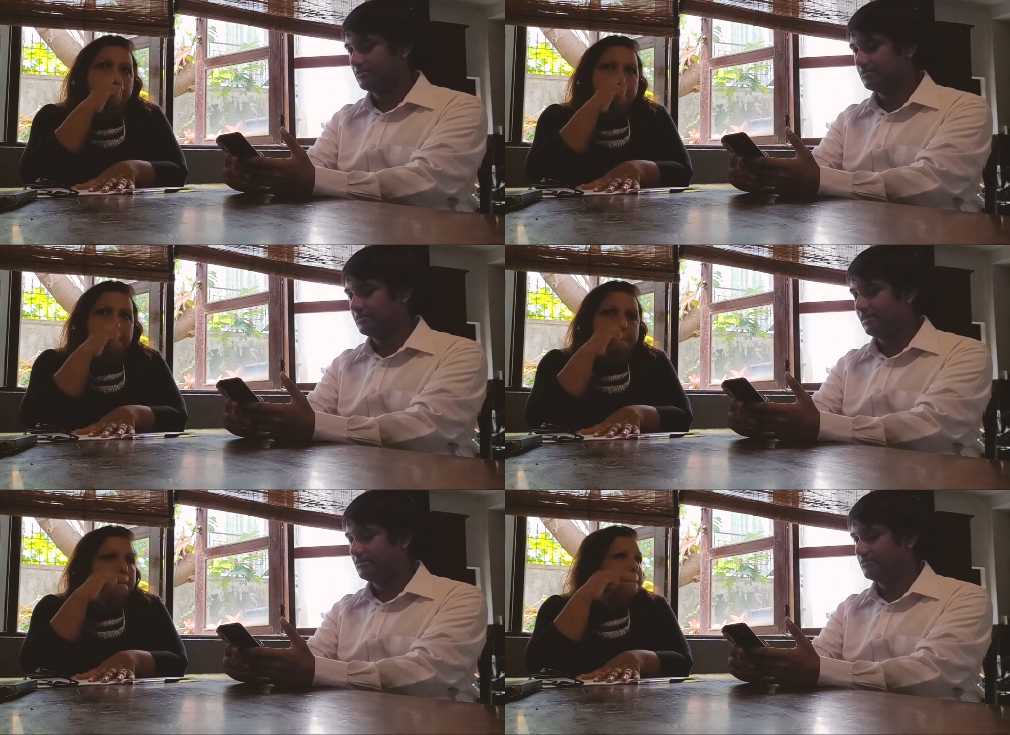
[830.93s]

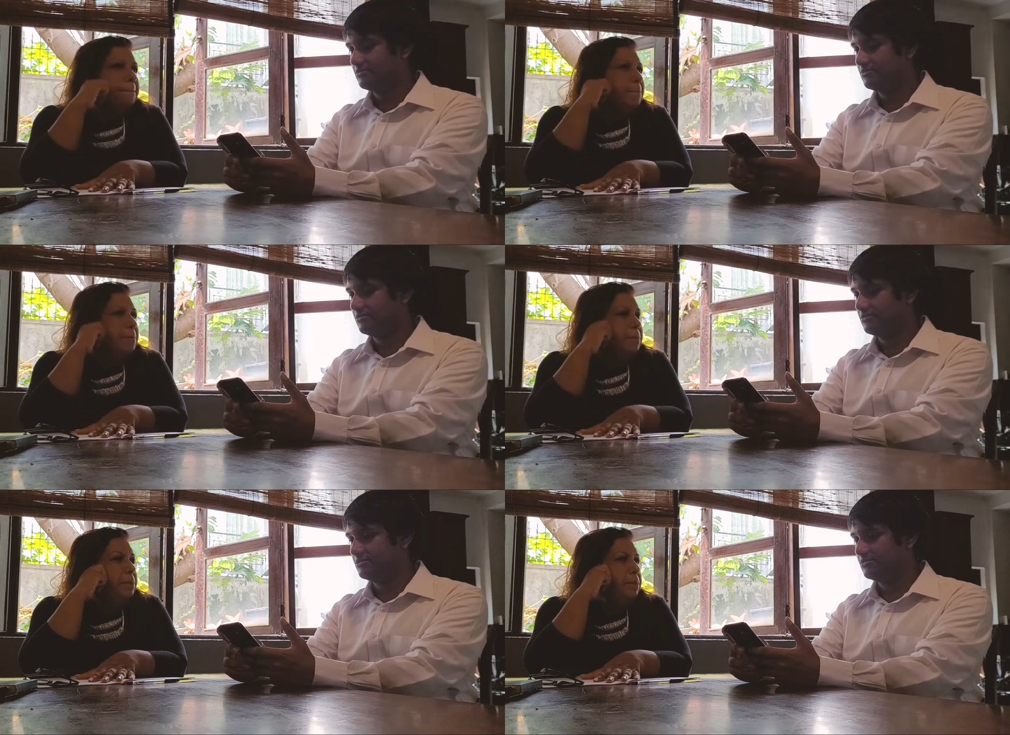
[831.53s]
Speaker 1: that
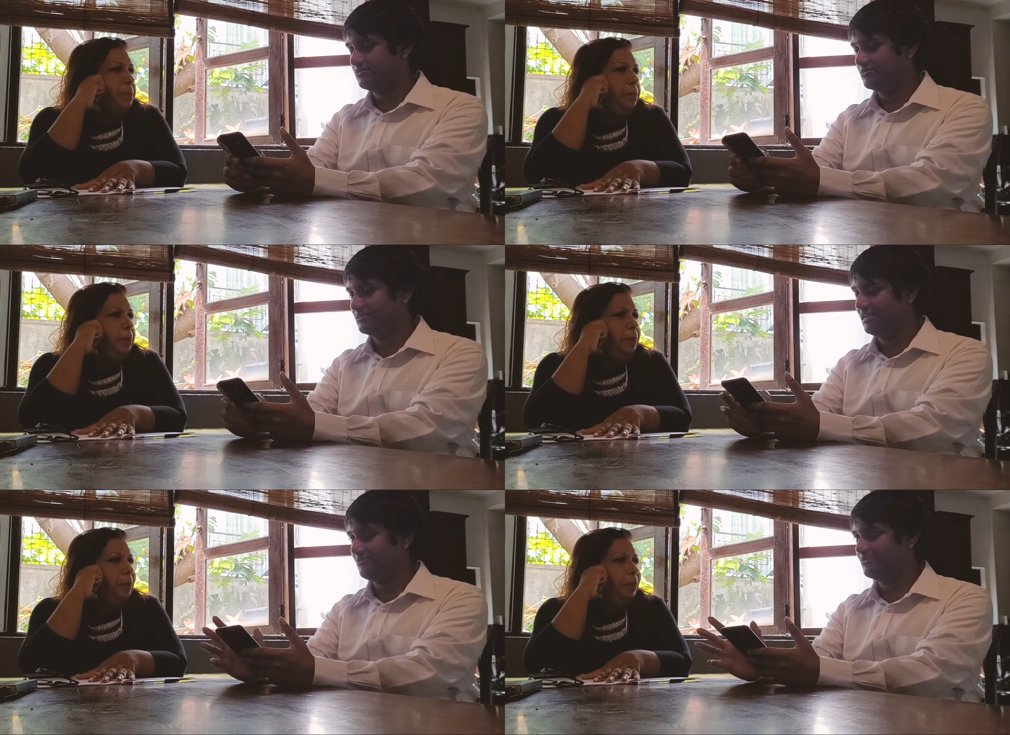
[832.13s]
so
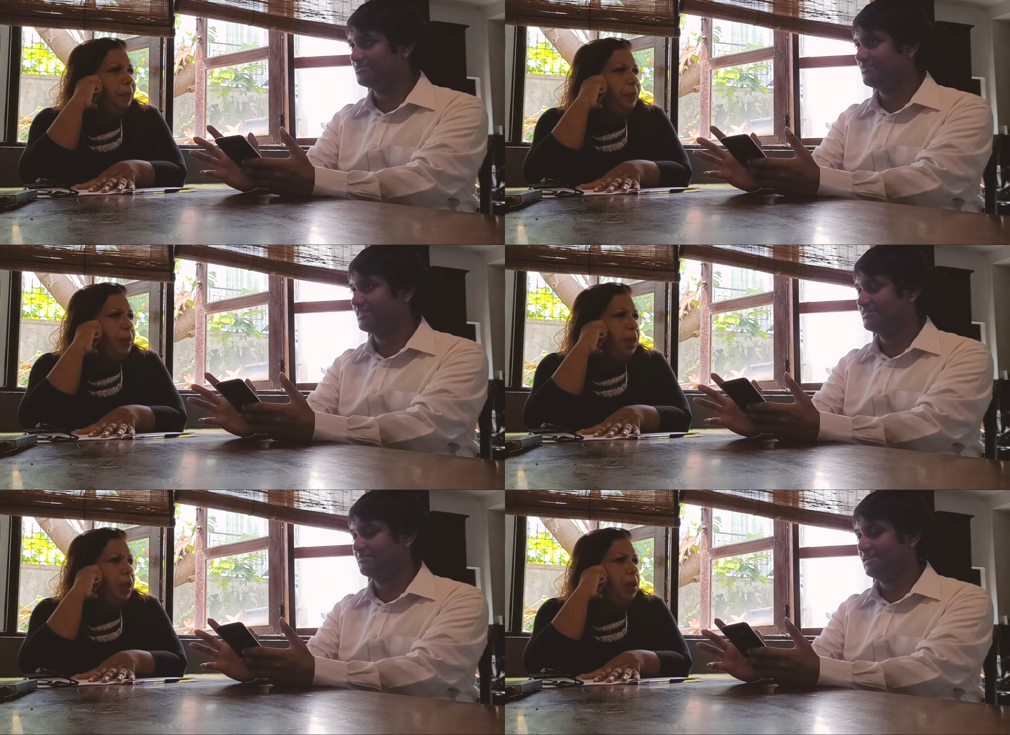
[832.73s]
that was
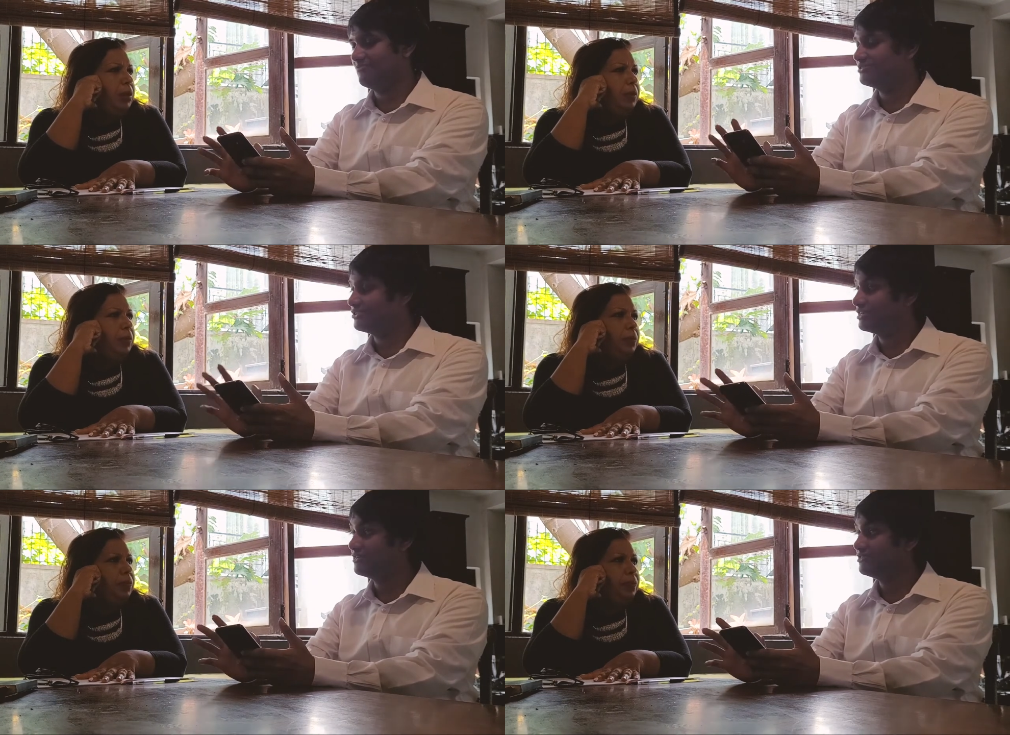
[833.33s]
this. That was
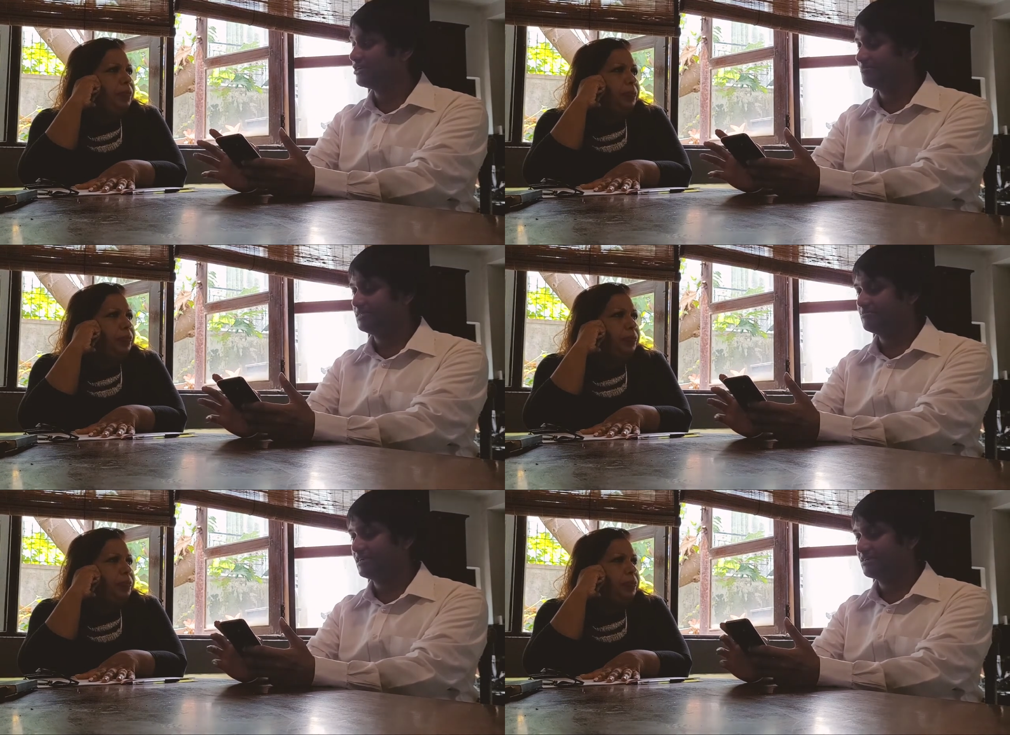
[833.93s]
not our topic,
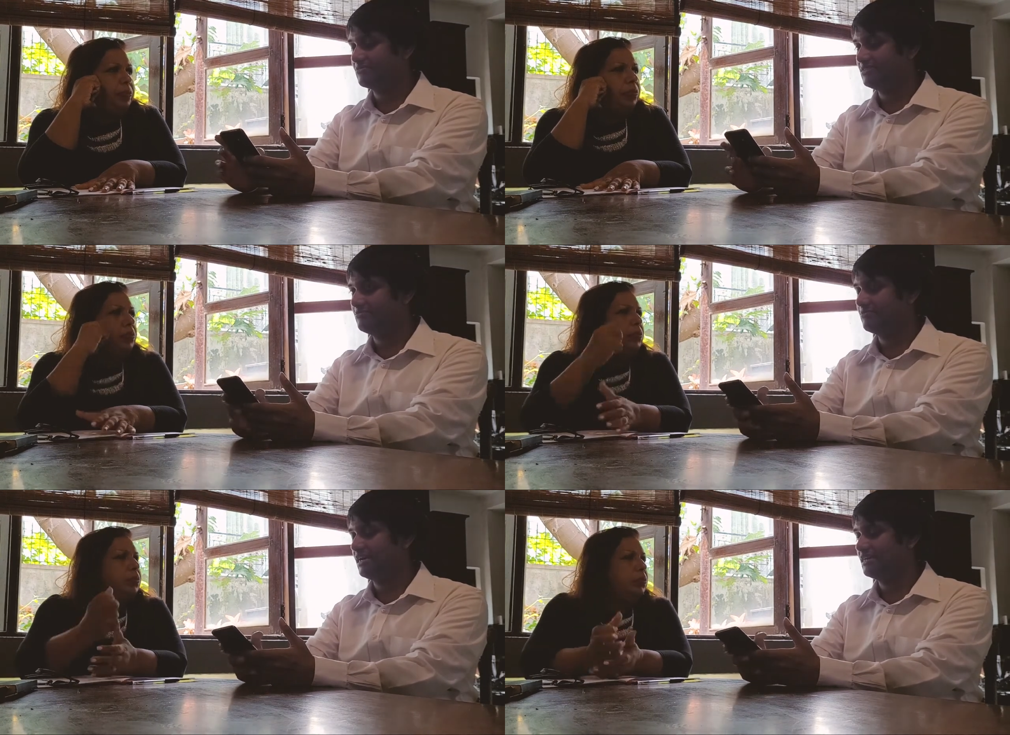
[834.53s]
but we
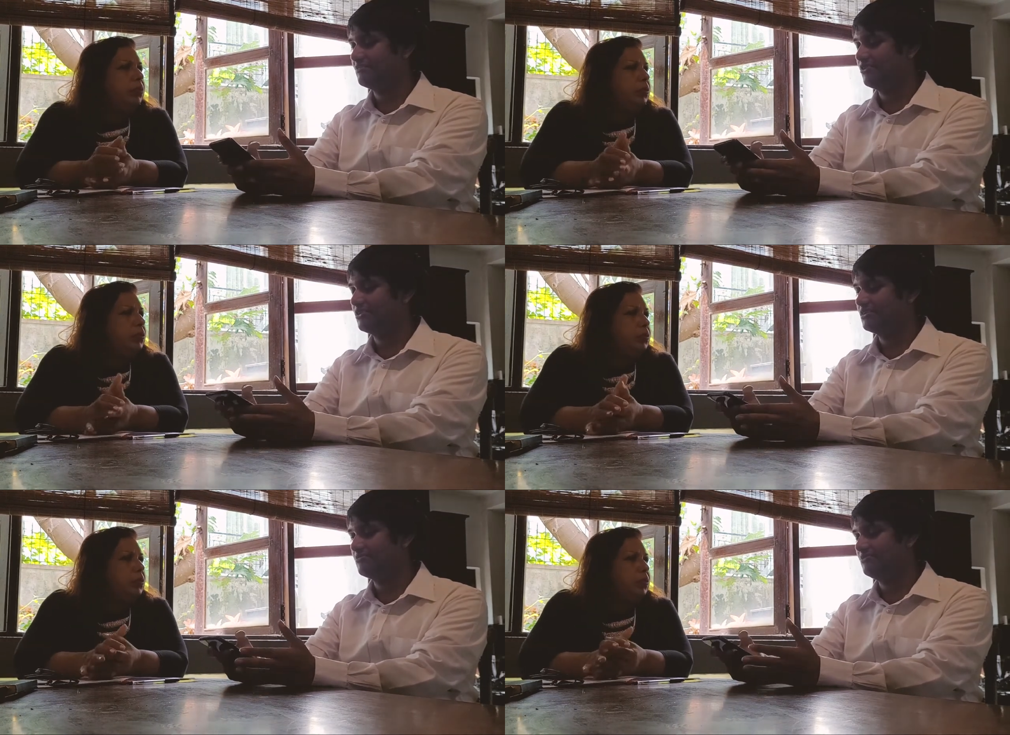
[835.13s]
I
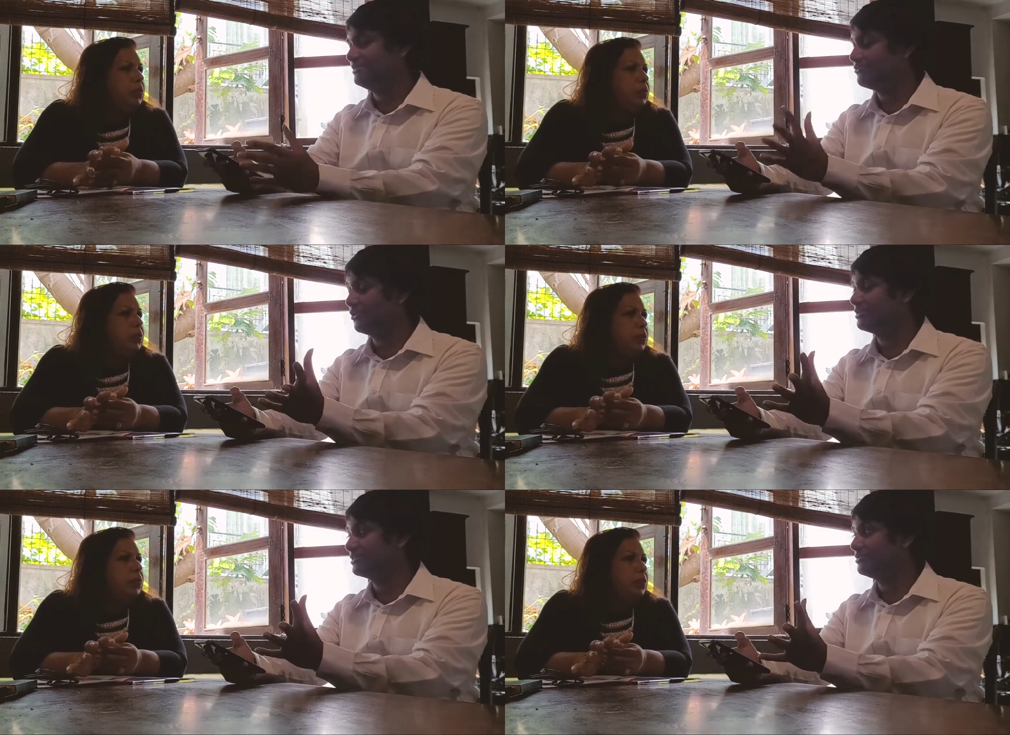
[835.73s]
want we
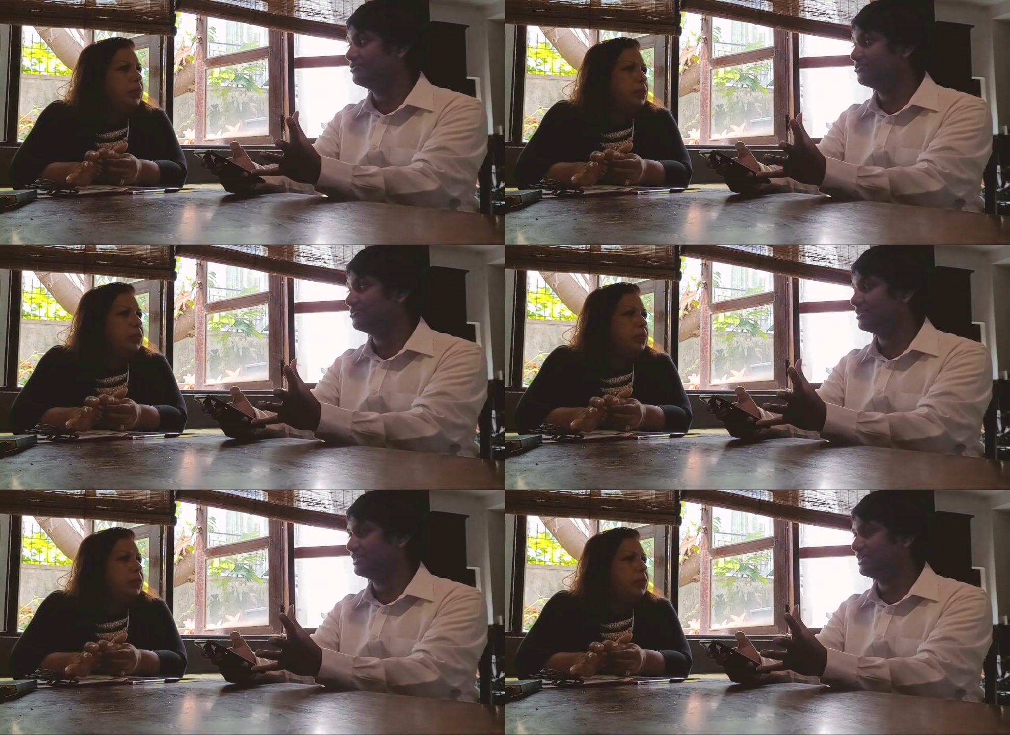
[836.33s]
wanted to uh,